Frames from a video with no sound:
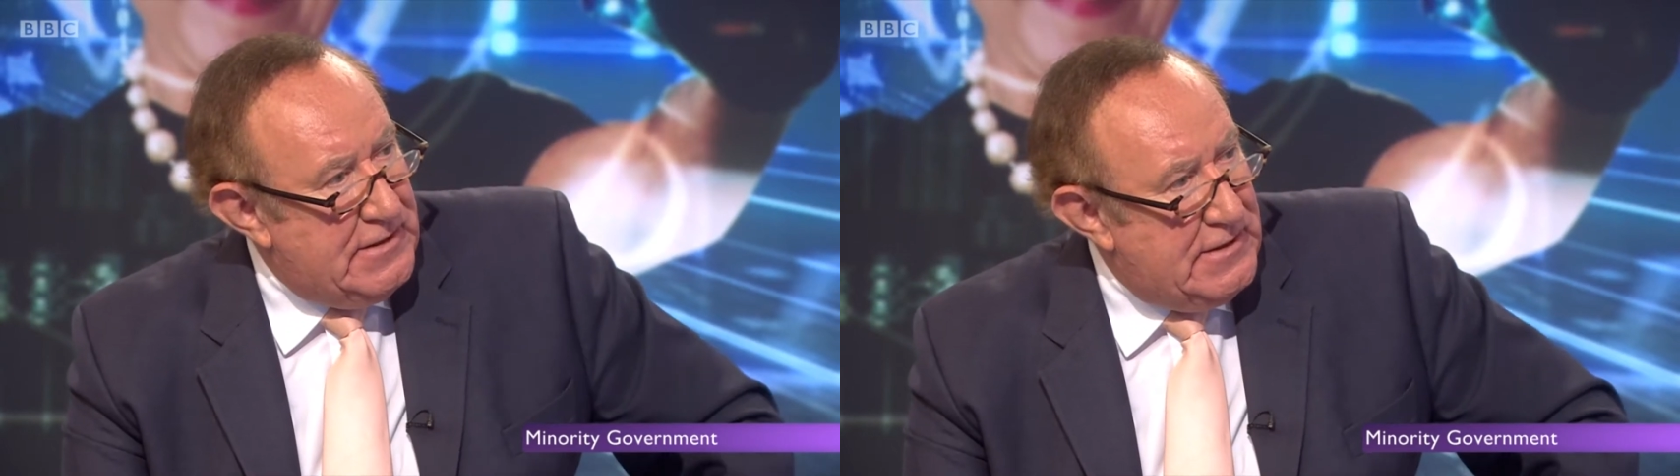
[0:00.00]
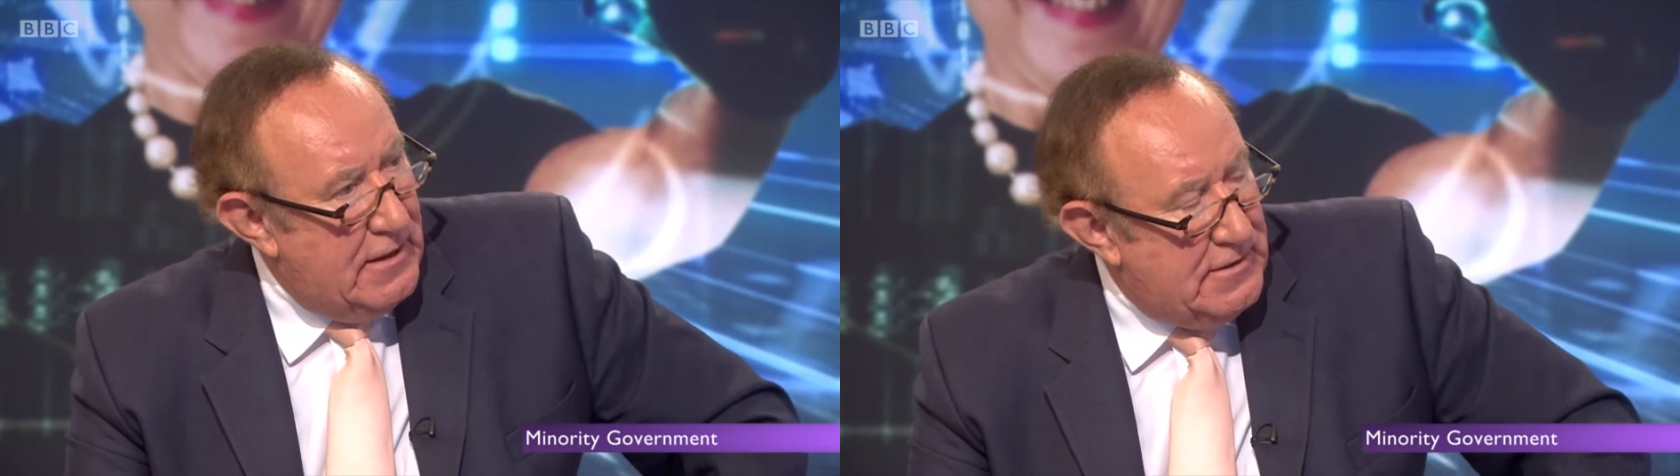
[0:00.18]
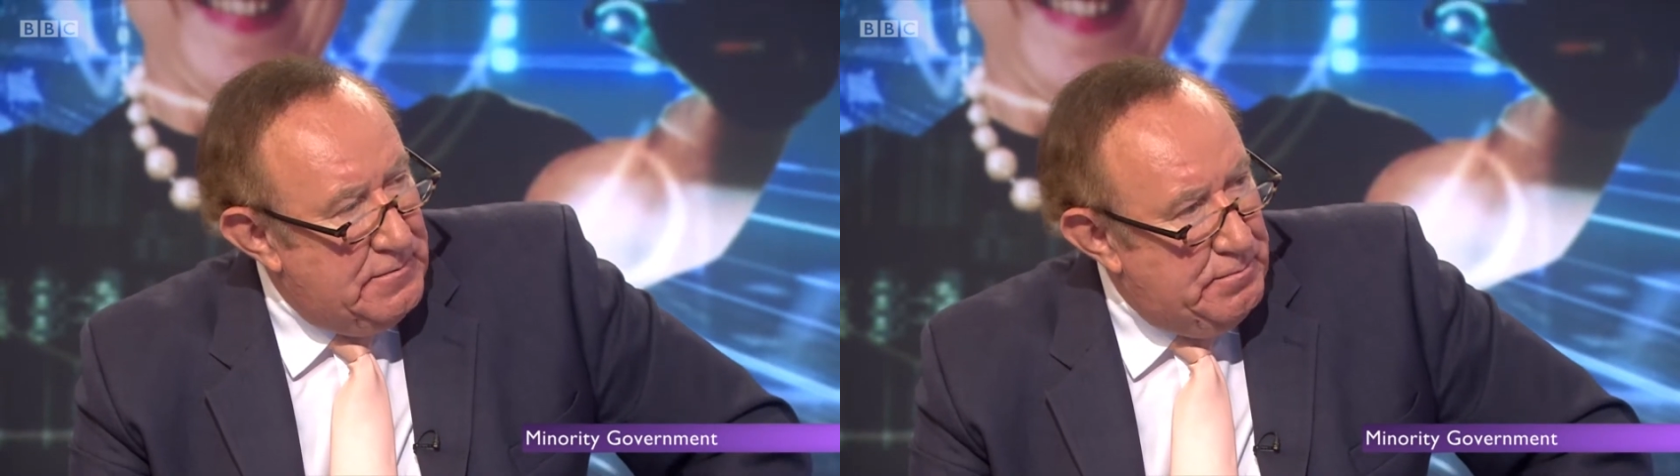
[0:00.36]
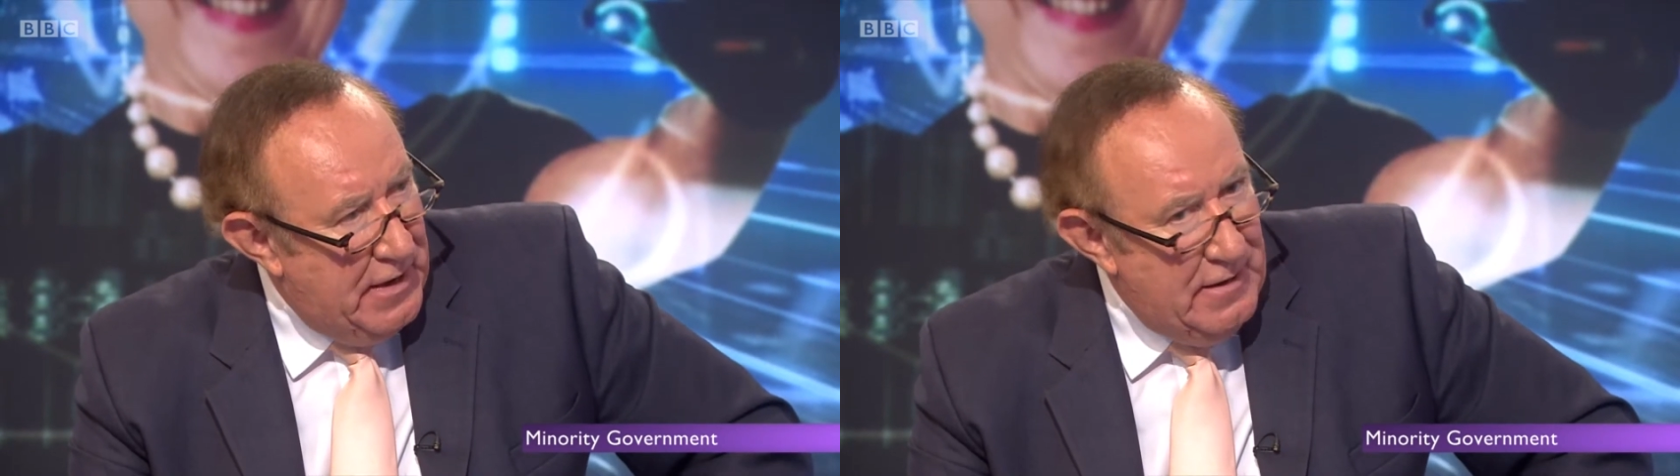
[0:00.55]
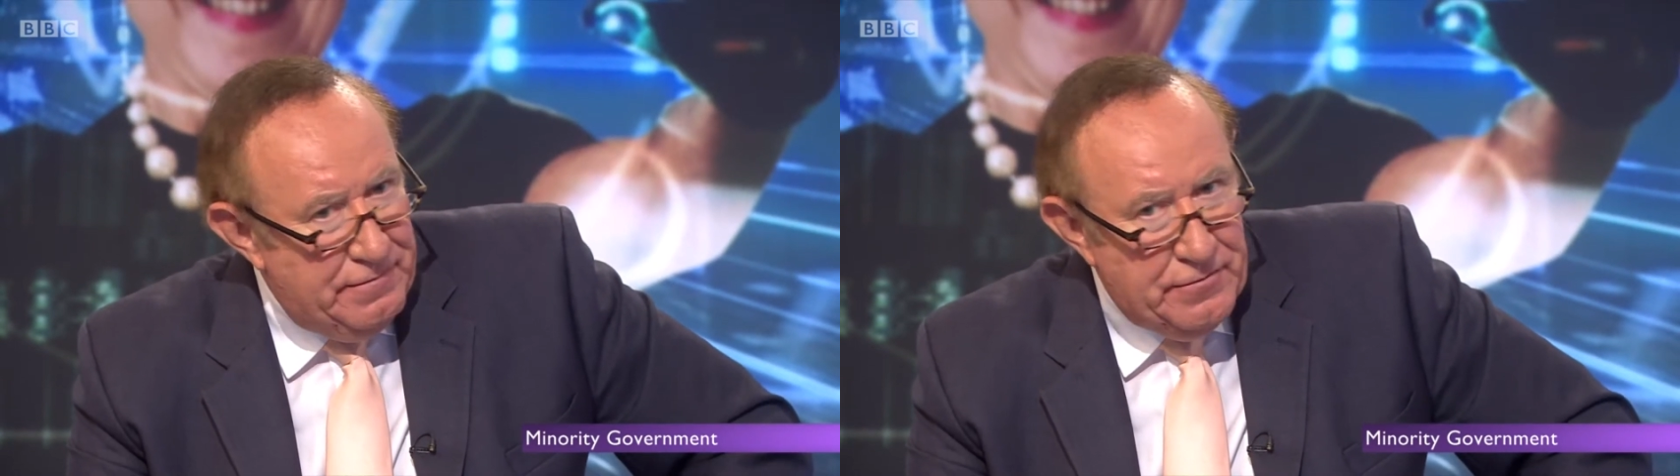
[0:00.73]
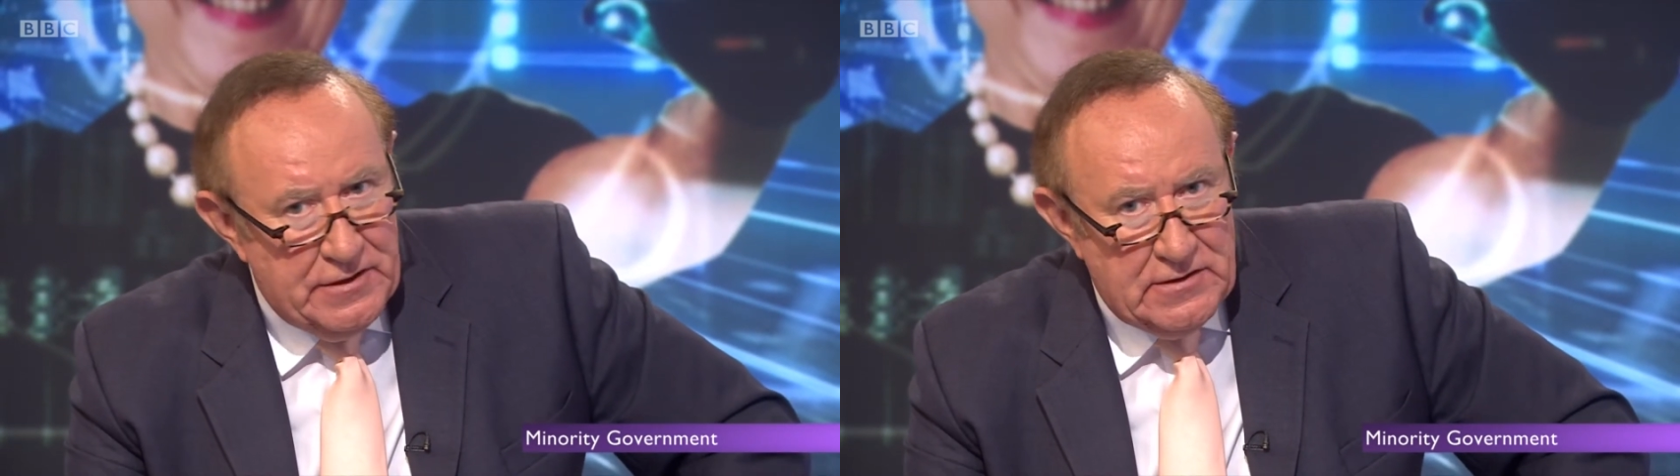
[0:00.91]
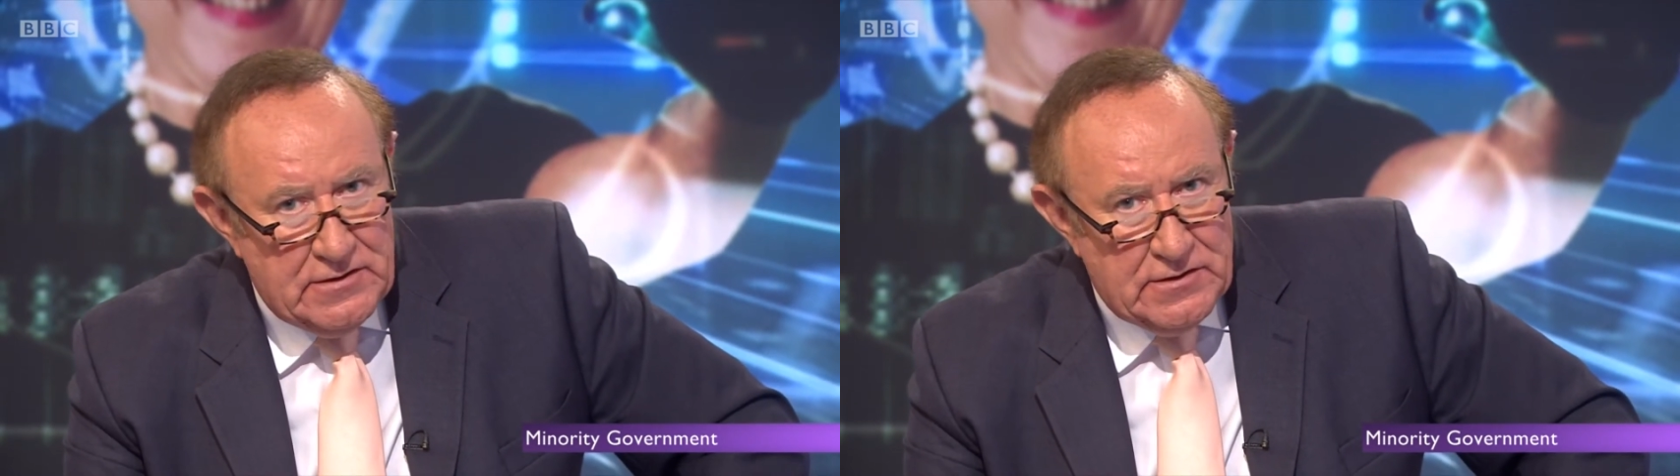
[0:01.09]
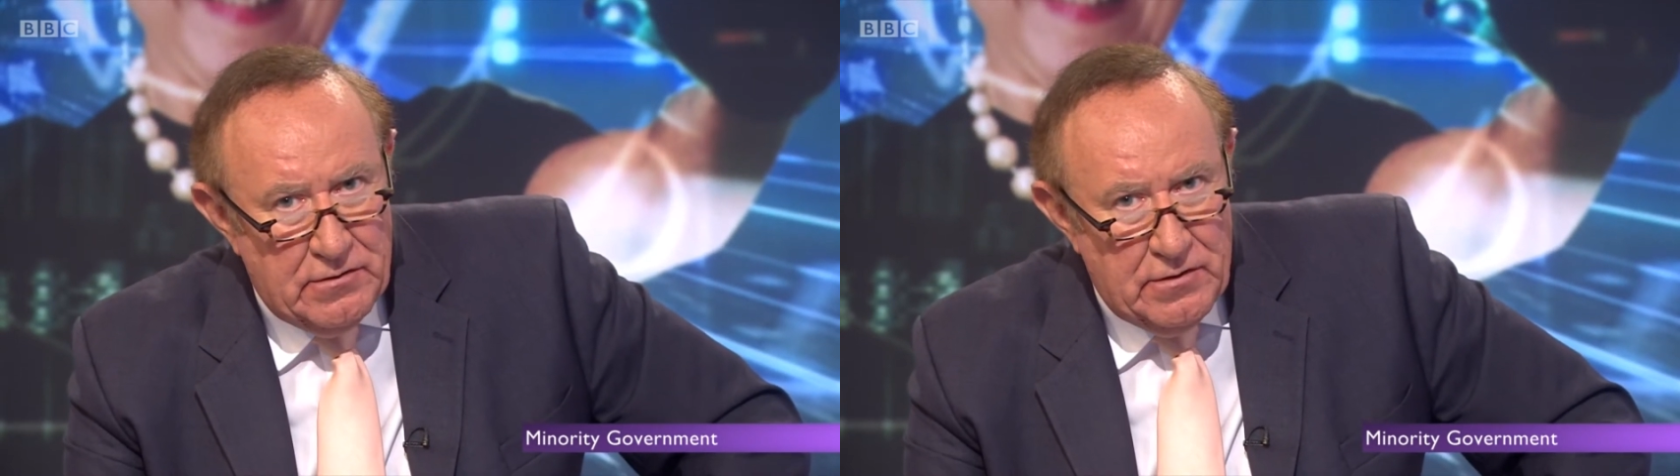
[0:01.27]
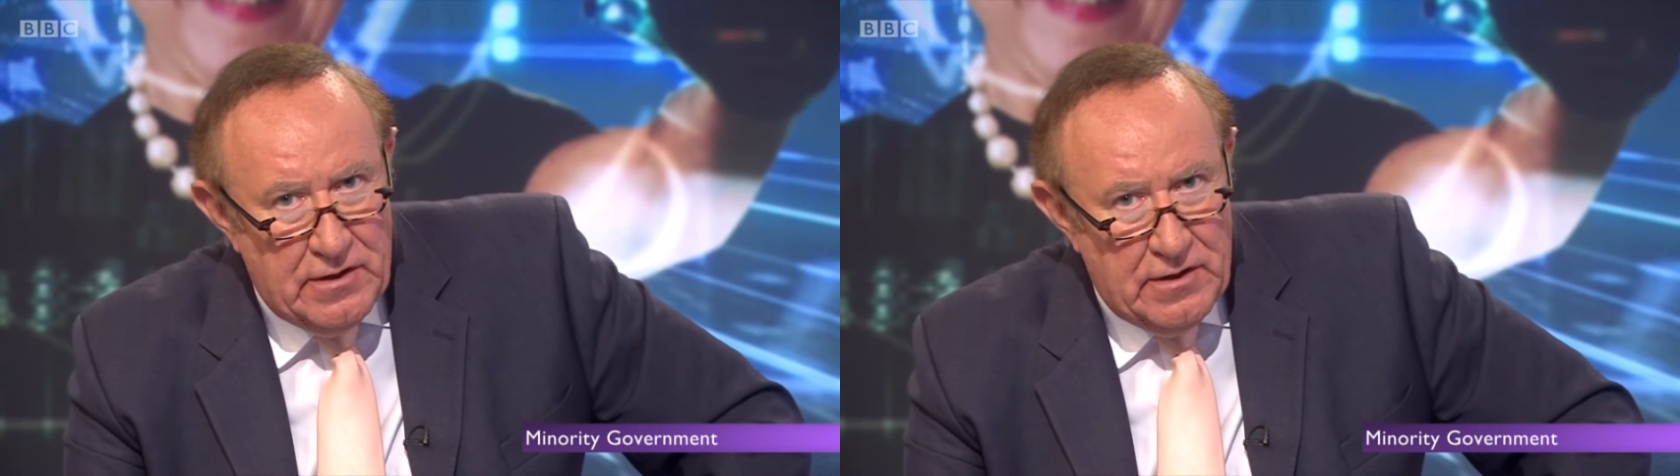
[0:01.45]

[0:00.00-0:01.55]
sector pay freeze. So